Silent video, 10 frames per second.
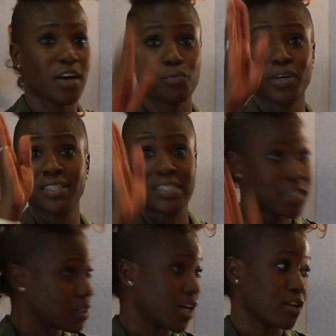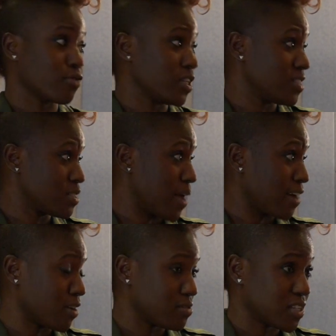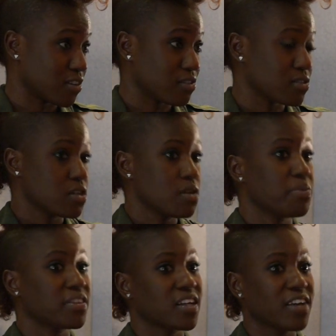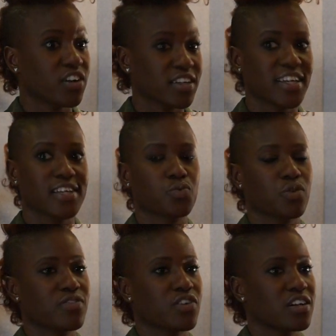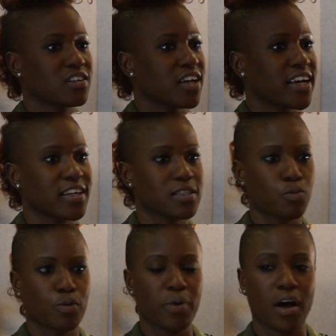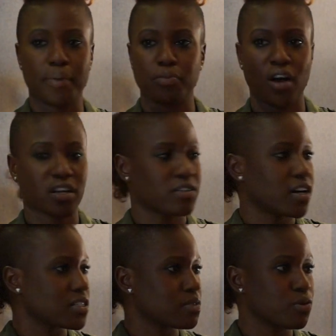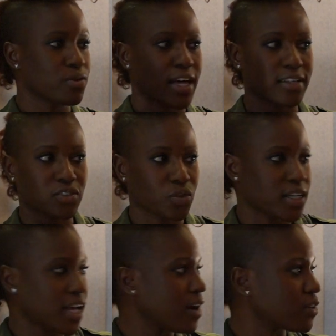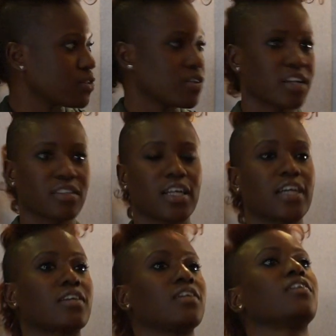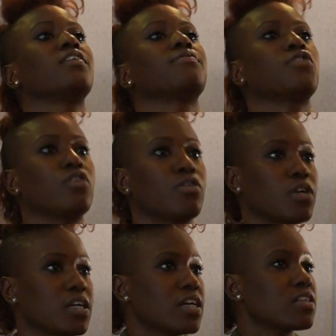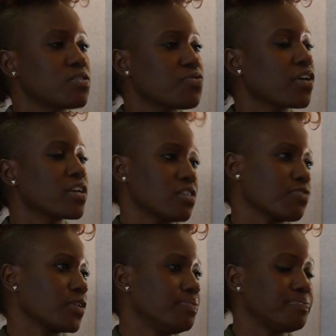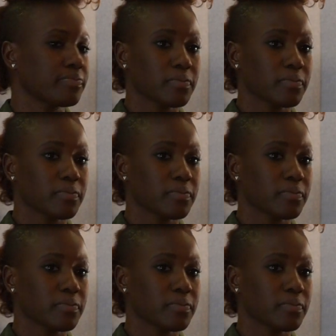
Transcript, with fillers: that we did a lot of runs as background singers but then i've got gigs where i've got to like it's more pop rock you got to smooth that joint out you got to like you know it, it's very different